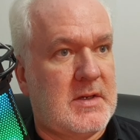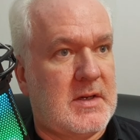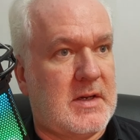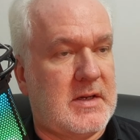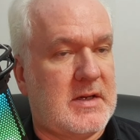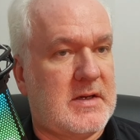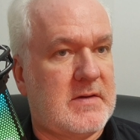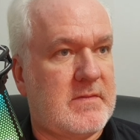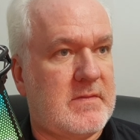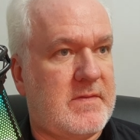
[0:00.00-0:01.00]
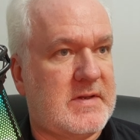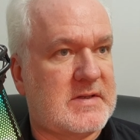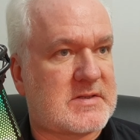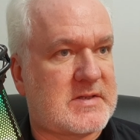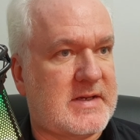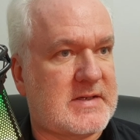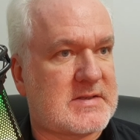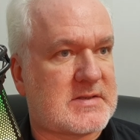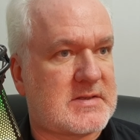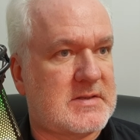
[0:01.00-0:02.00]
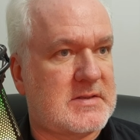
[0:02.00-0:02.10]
I have this text